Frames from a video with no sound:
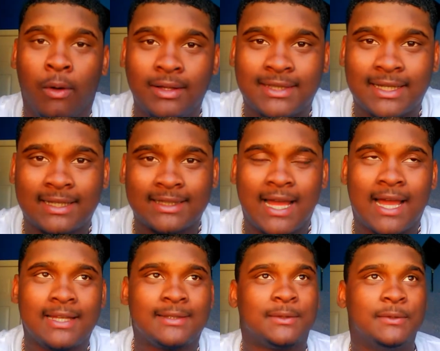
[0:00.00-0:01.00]
Once I got to
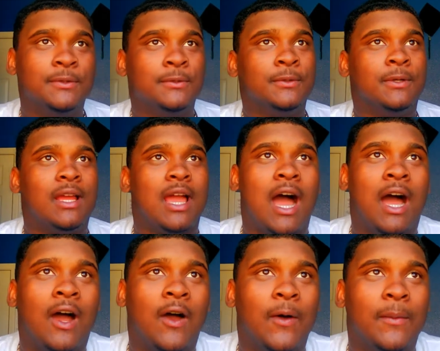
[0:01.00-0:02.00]
high school,
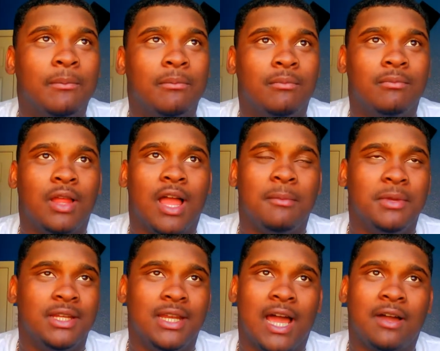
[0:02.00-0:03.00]
I
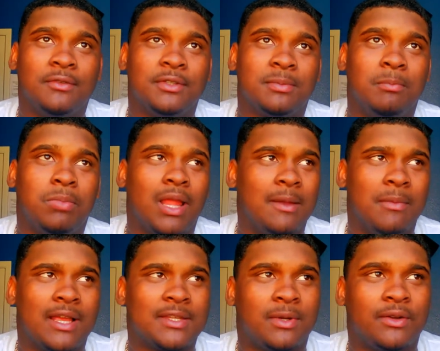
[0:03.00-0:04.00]
mean, I was playing
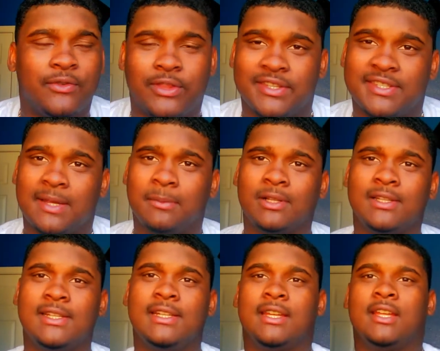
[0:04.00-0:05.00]
basketball for the summer
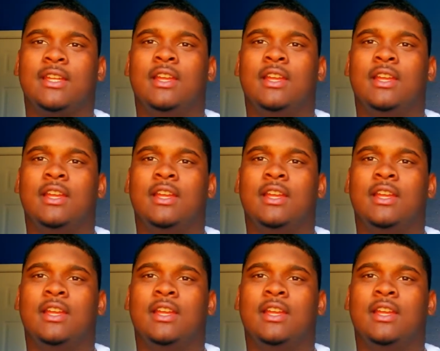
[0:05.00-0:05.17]
league,